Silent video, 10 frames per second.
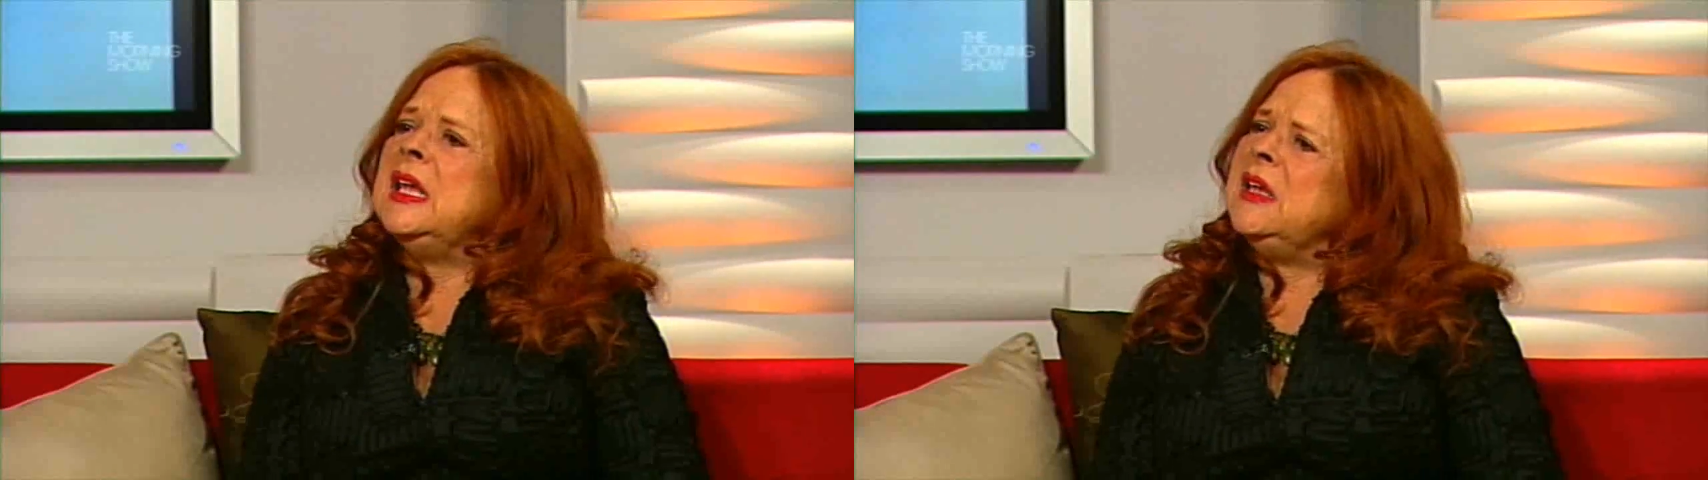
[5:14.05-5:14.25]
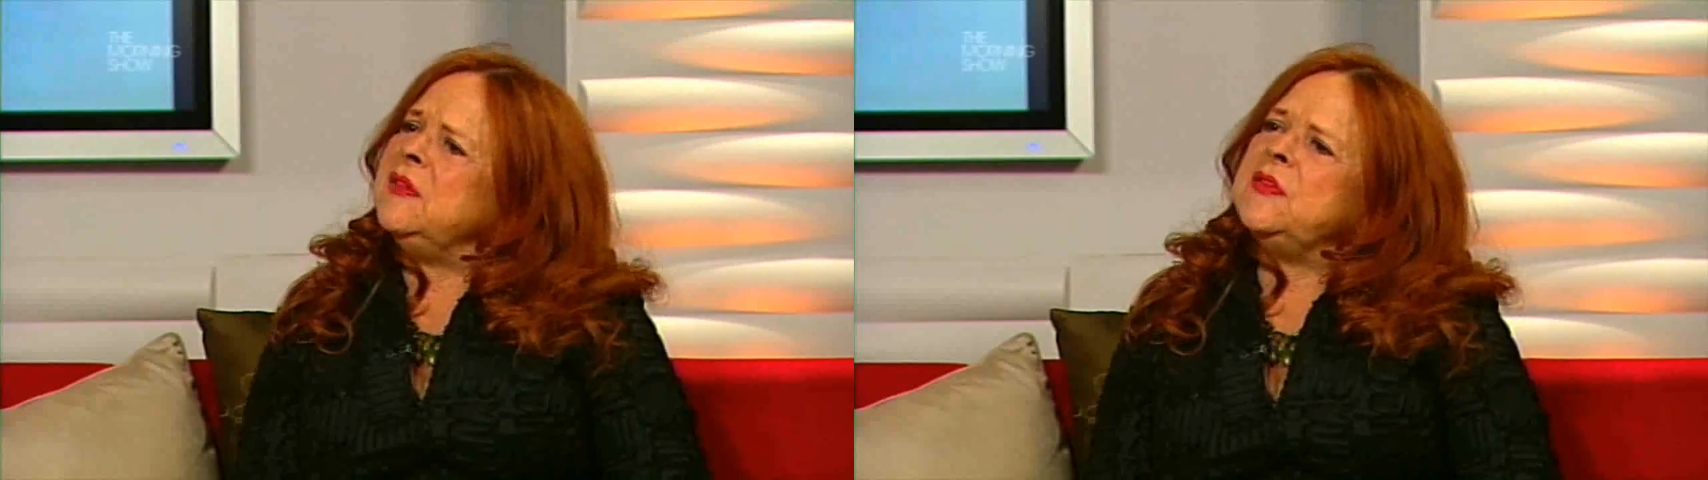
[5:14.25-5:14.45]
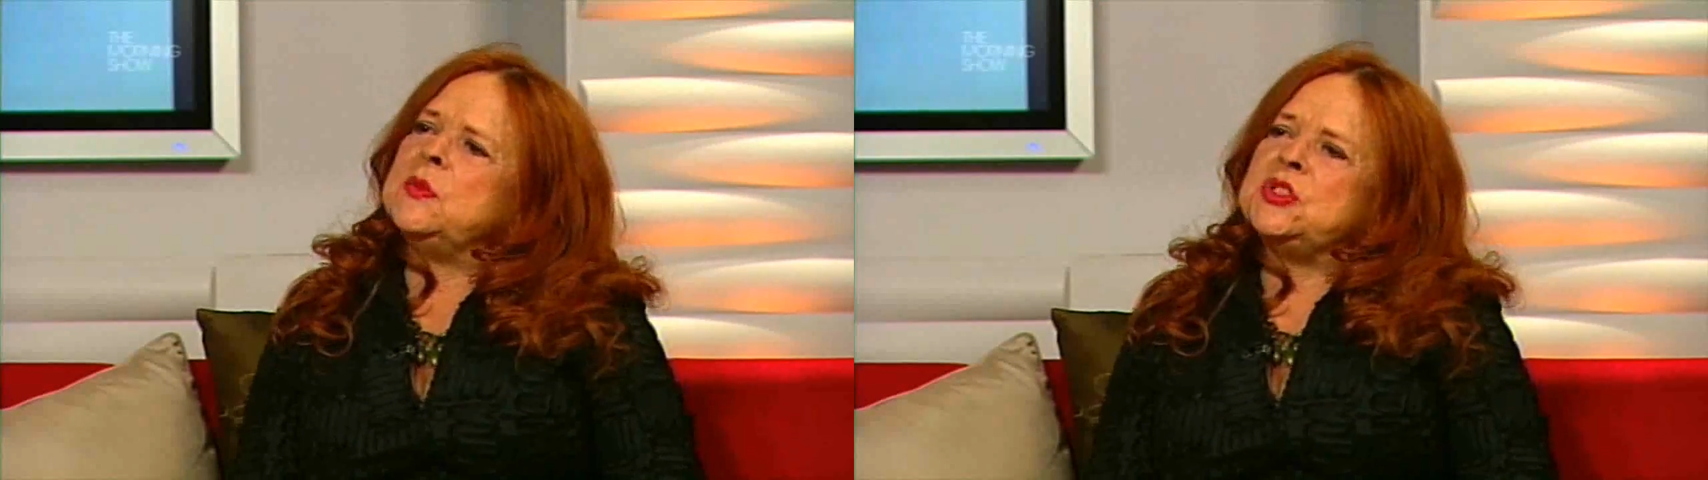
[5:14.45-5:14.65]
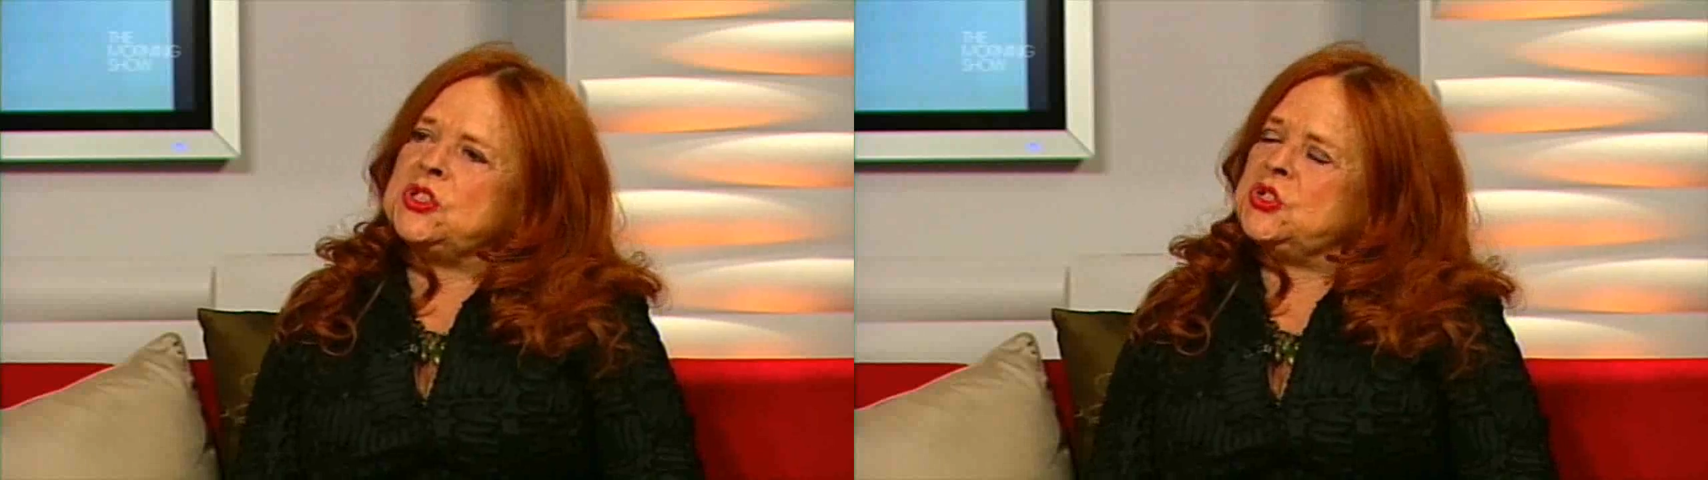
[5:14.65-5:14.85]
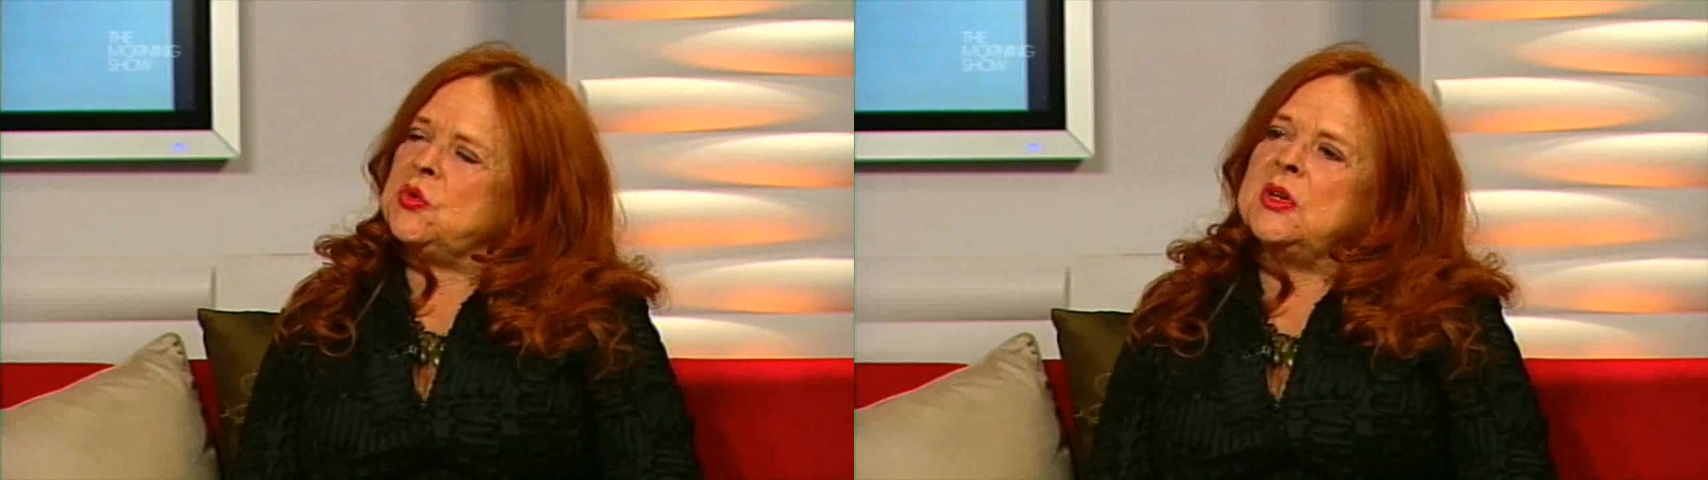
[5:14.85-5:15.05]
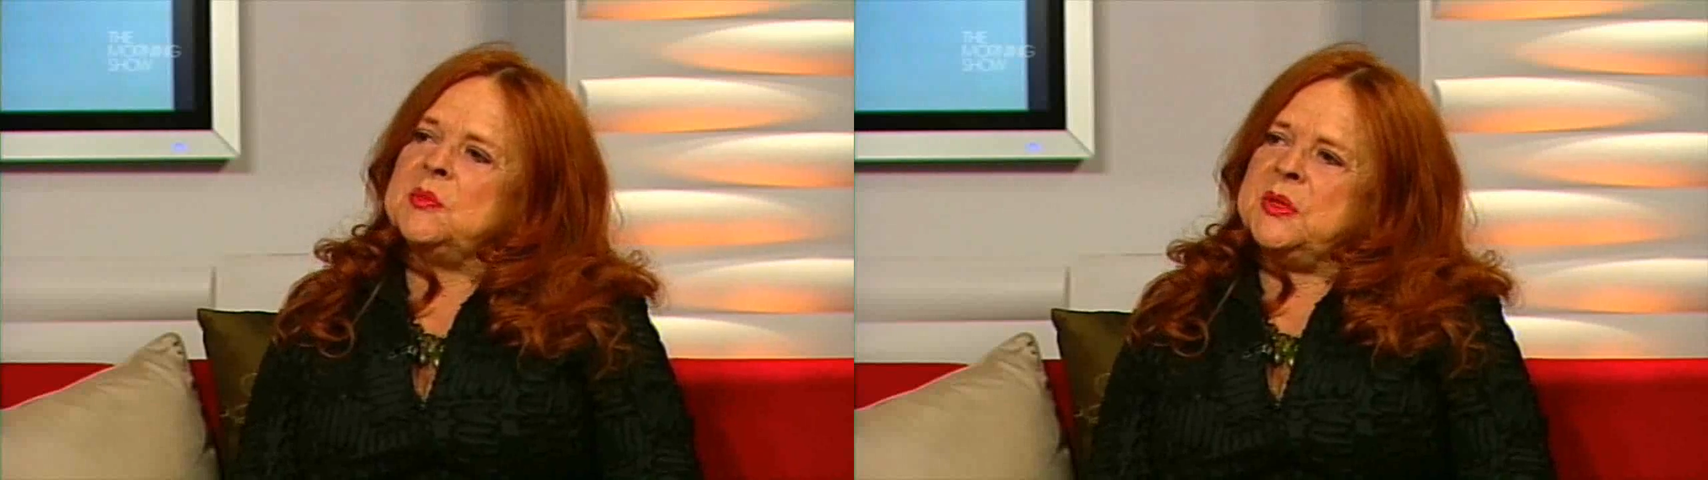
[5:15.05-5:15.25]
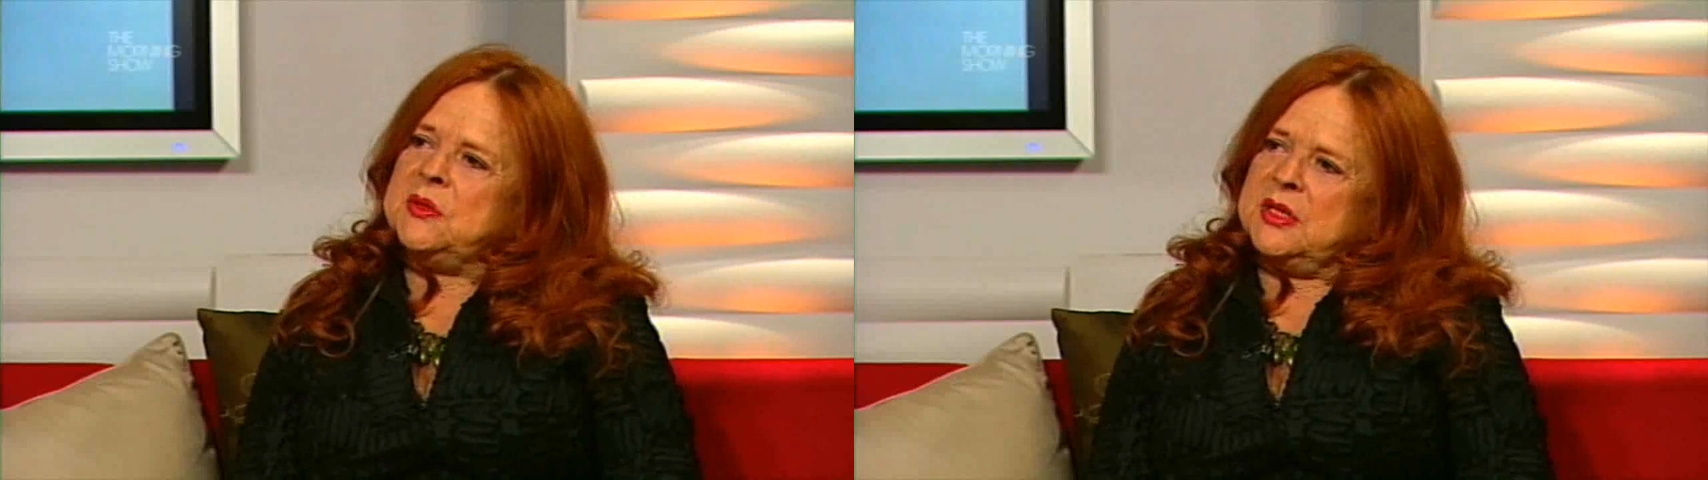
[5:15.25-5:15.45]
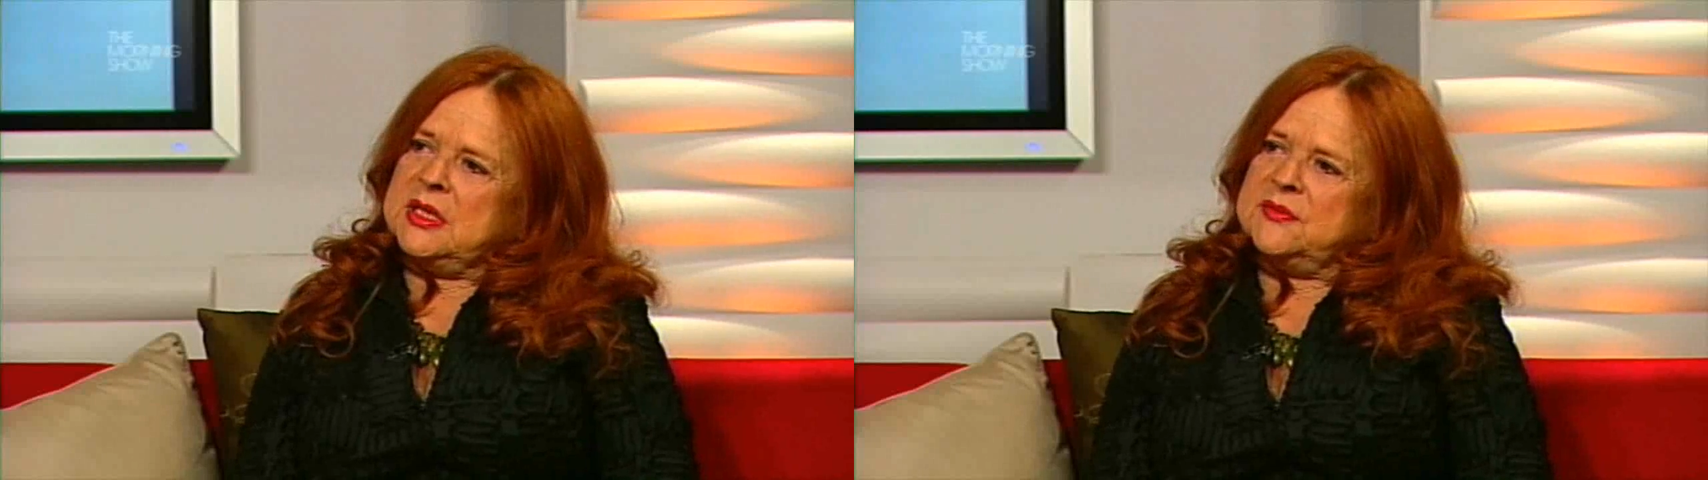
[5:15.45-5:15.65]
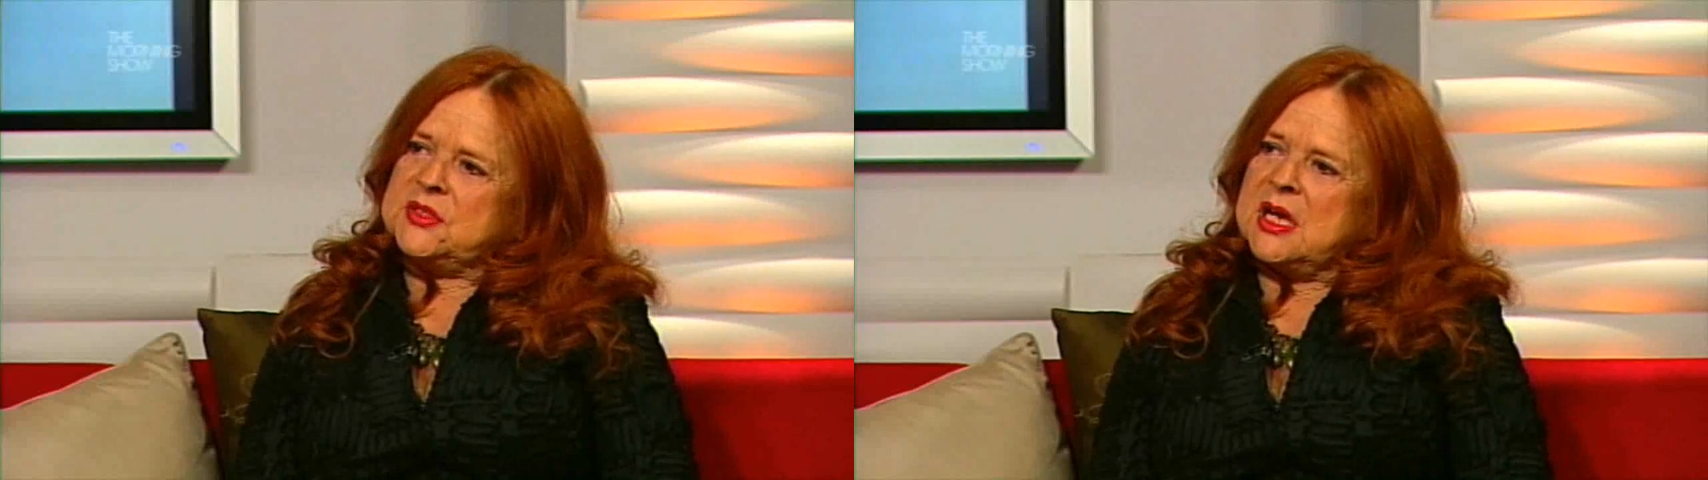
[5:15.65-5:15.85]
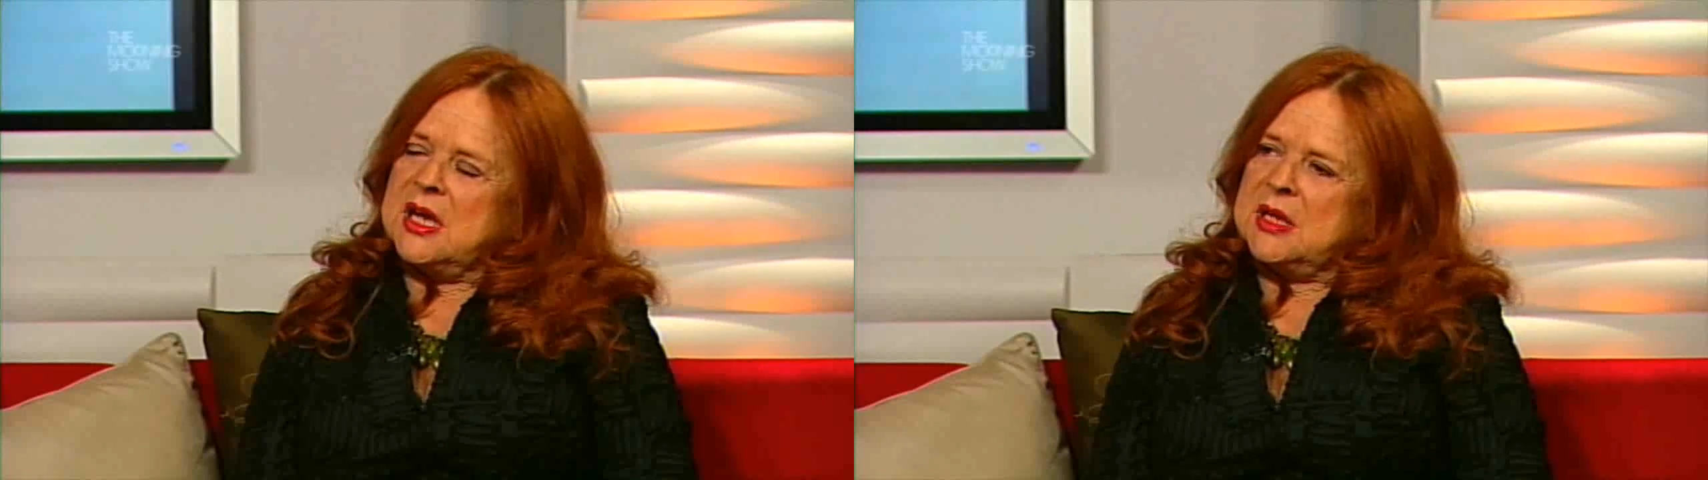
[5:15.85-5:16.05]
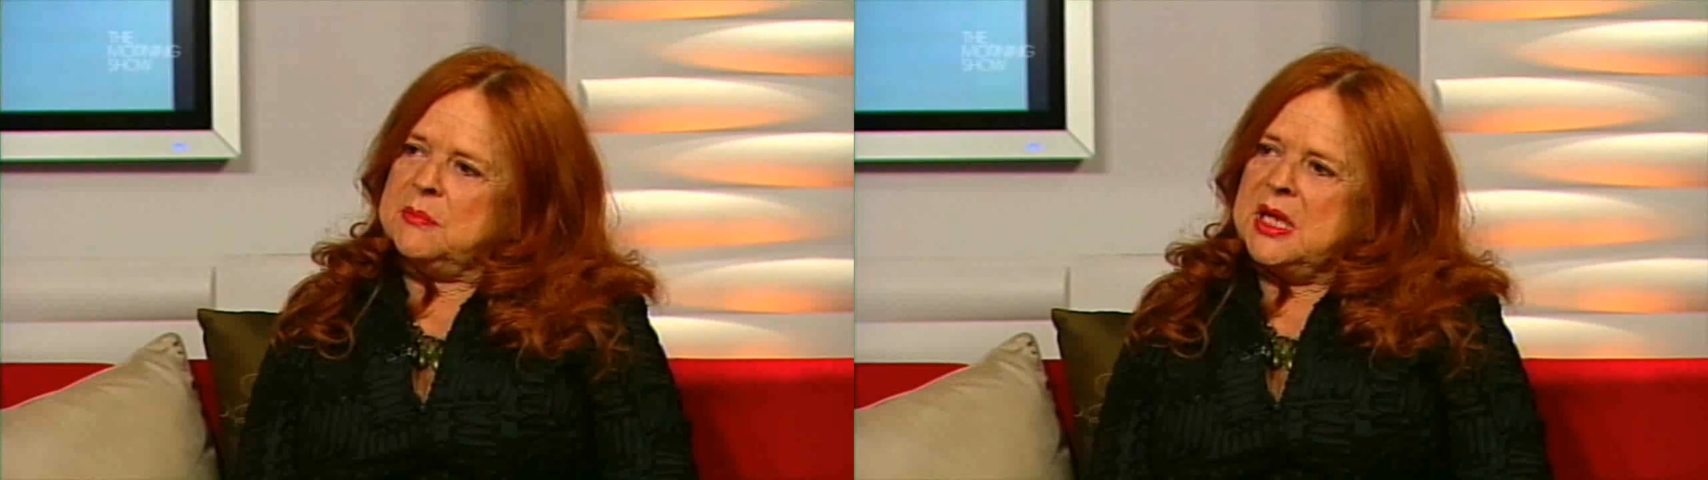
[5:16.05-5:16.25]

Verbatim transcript: even if it was a short period of time,